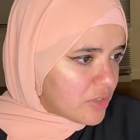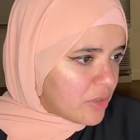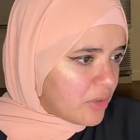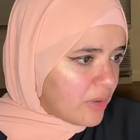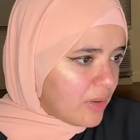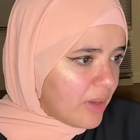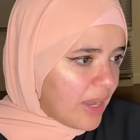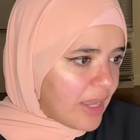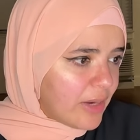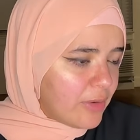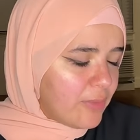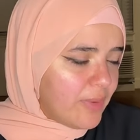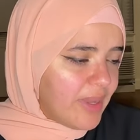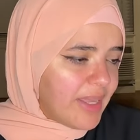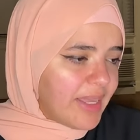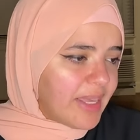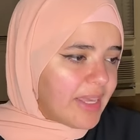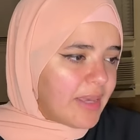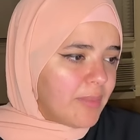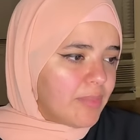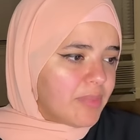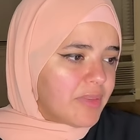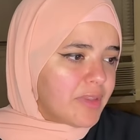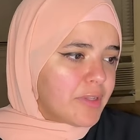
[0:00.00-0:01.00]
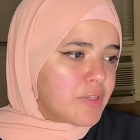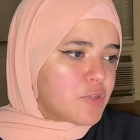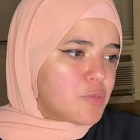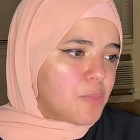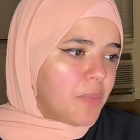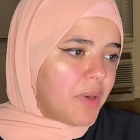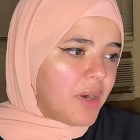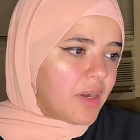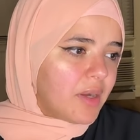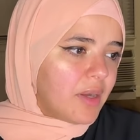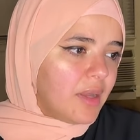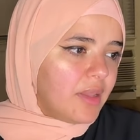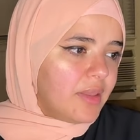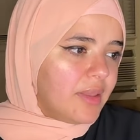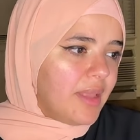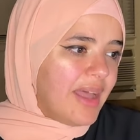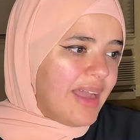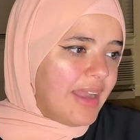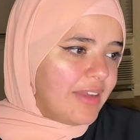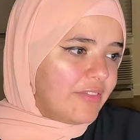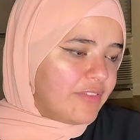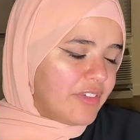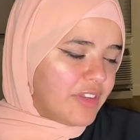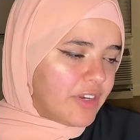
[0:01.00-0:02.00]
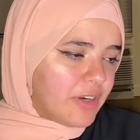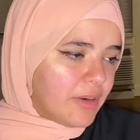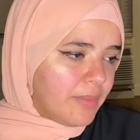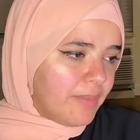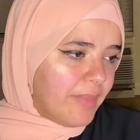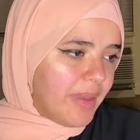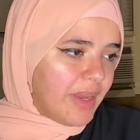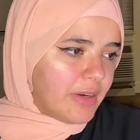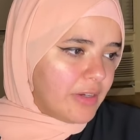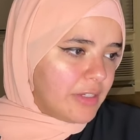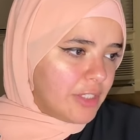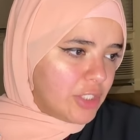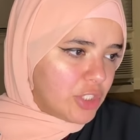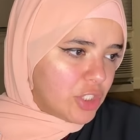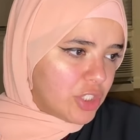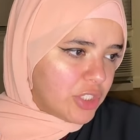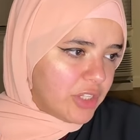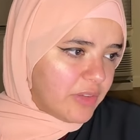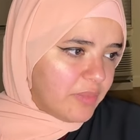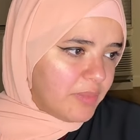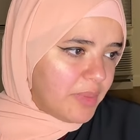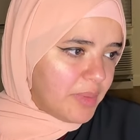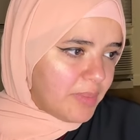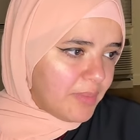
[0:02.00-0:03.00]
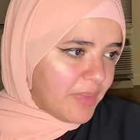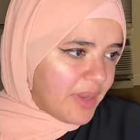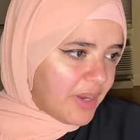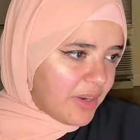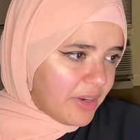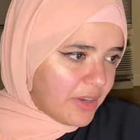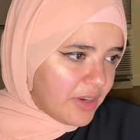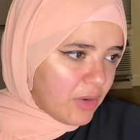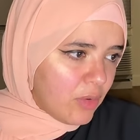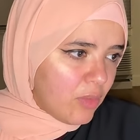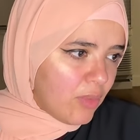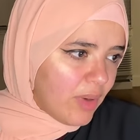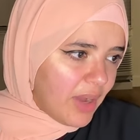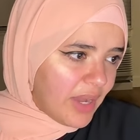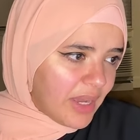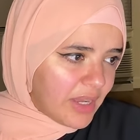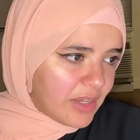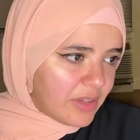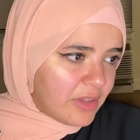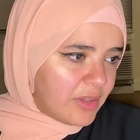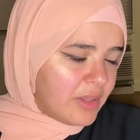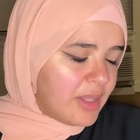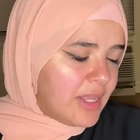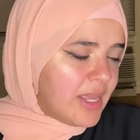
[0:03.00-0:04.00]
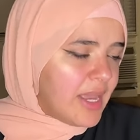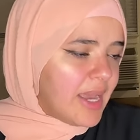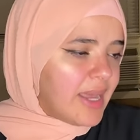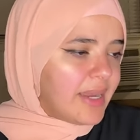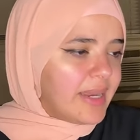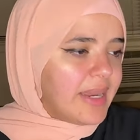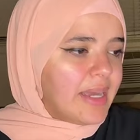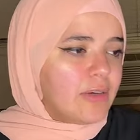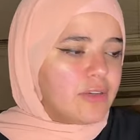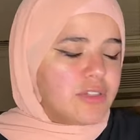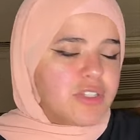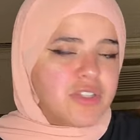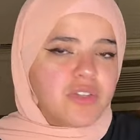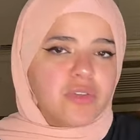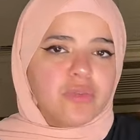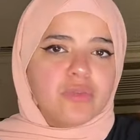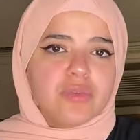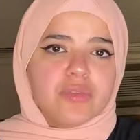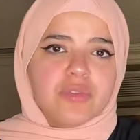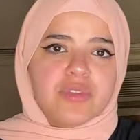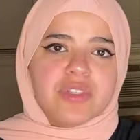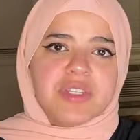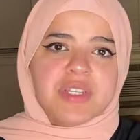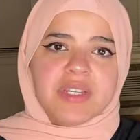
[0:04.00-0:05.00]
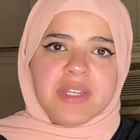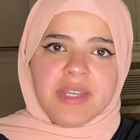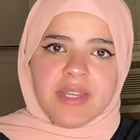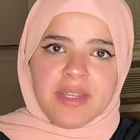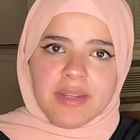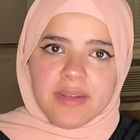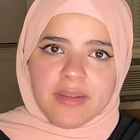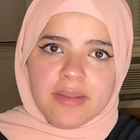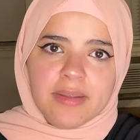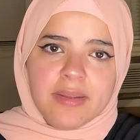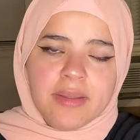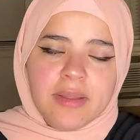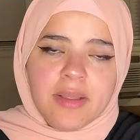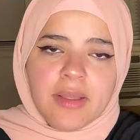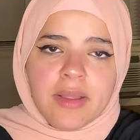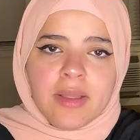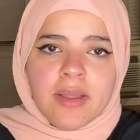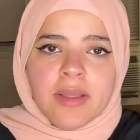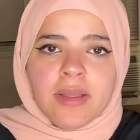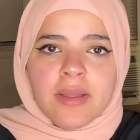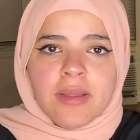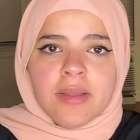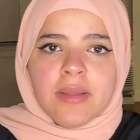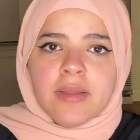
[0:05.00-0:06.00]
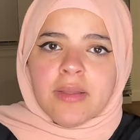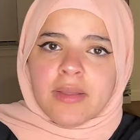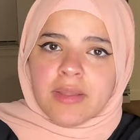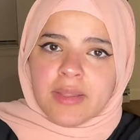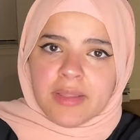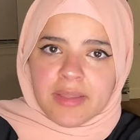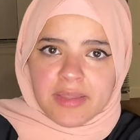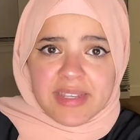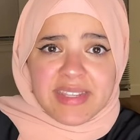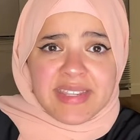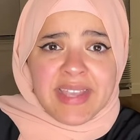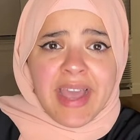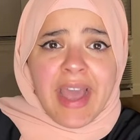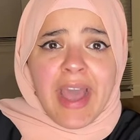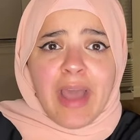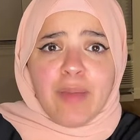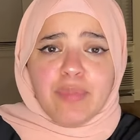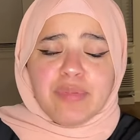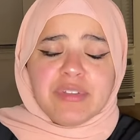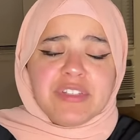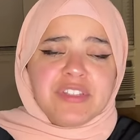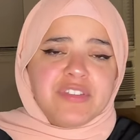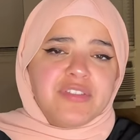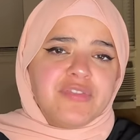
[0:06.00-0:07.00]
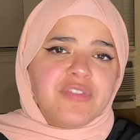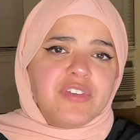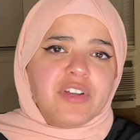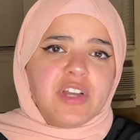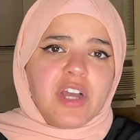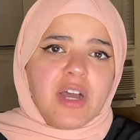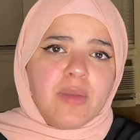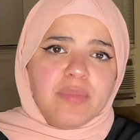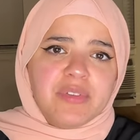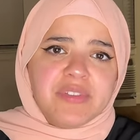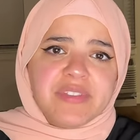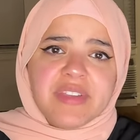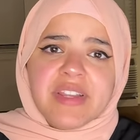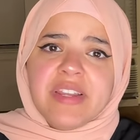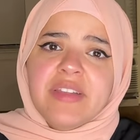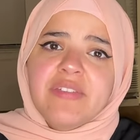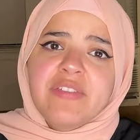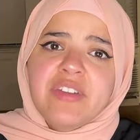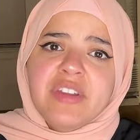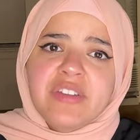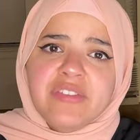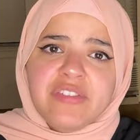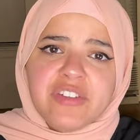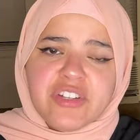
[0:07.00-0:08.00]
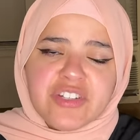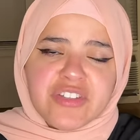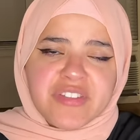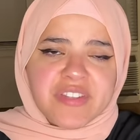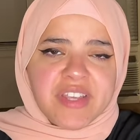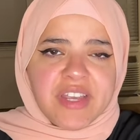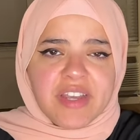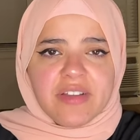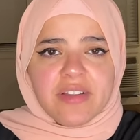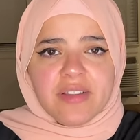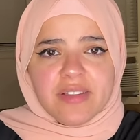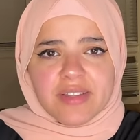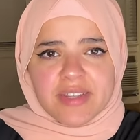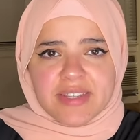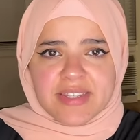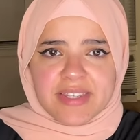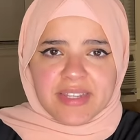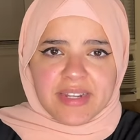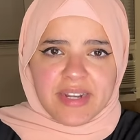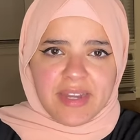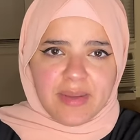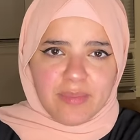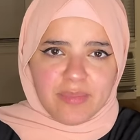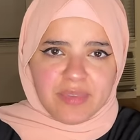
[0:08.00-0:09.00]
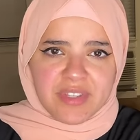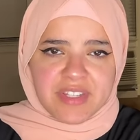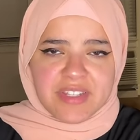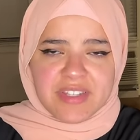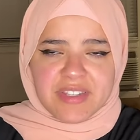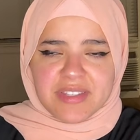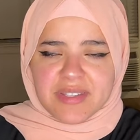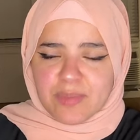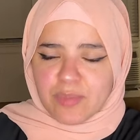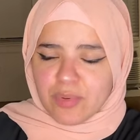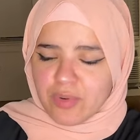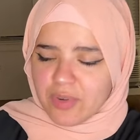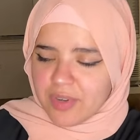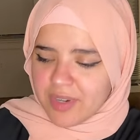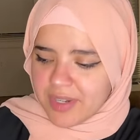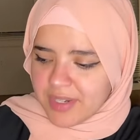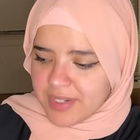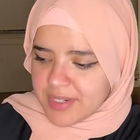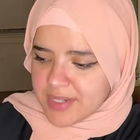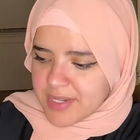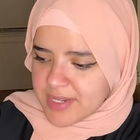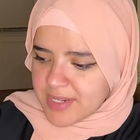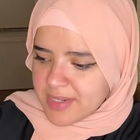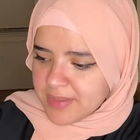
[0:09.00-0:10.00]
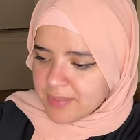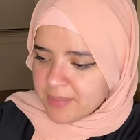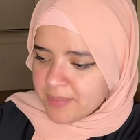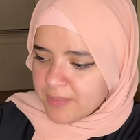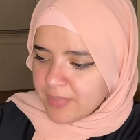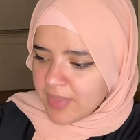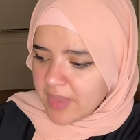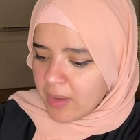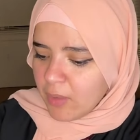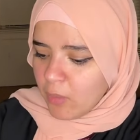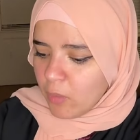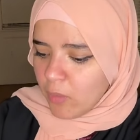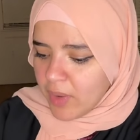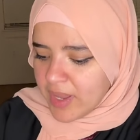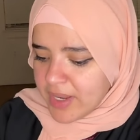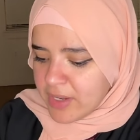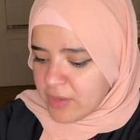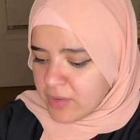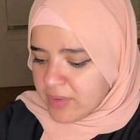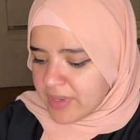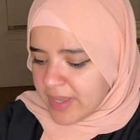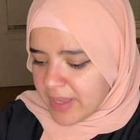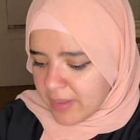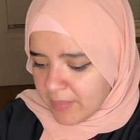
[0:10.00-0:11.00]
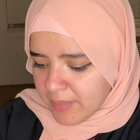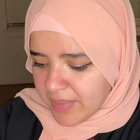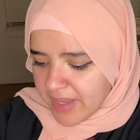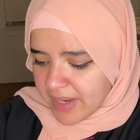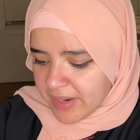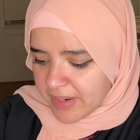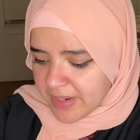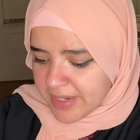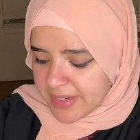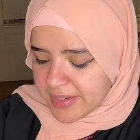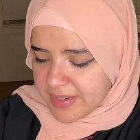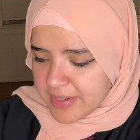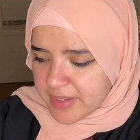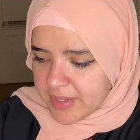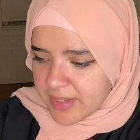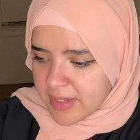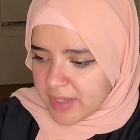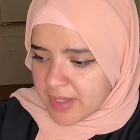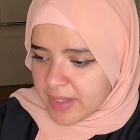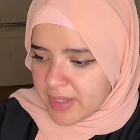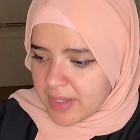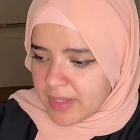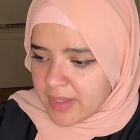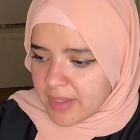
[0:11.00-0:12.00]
So how do we keep the spark alive in our marriage? They've been married a while and now it's a routine. This happens for couples. And even if you're single, listen up. This is important. When you get married,